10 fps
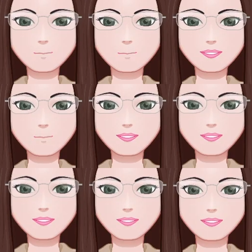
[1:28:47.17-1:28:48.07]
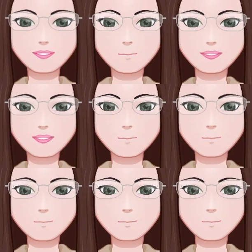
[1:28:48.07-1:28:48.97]
string in an
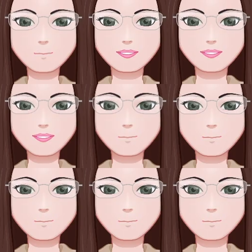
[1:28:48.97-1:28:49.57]
eloquent manner.